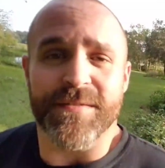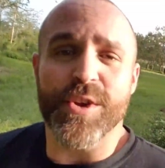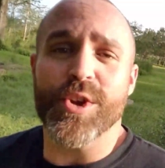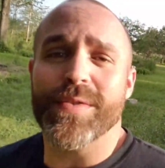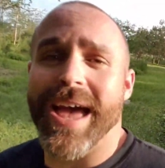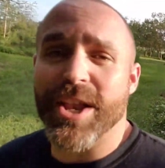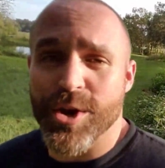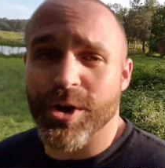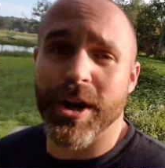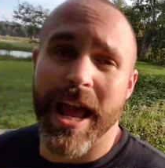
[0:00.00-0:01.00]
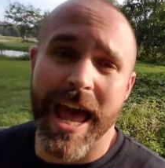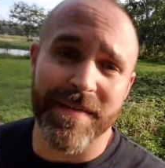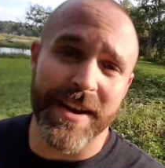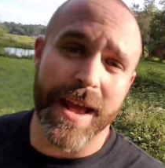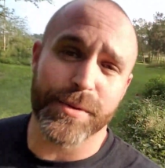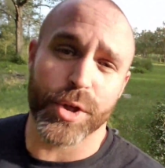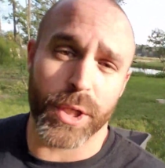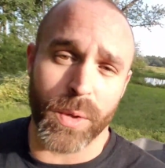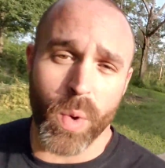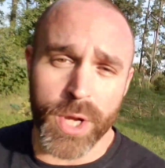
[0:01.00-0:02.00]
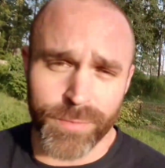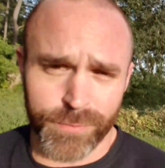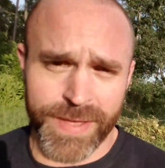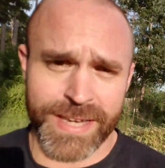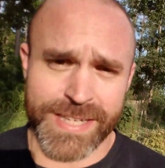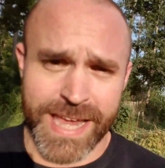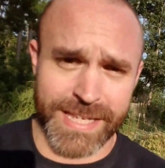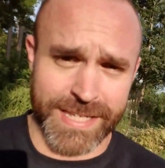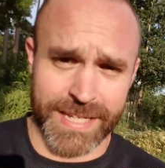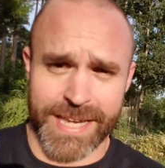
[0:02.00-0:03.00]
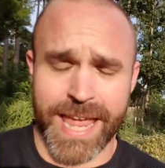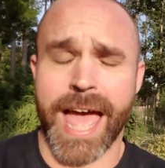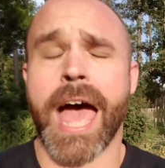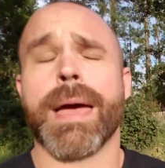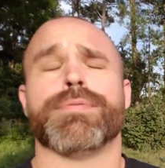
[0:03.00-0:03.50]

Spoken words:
if you do that, you're gonna have an absolutely wonderful, fantastic day, I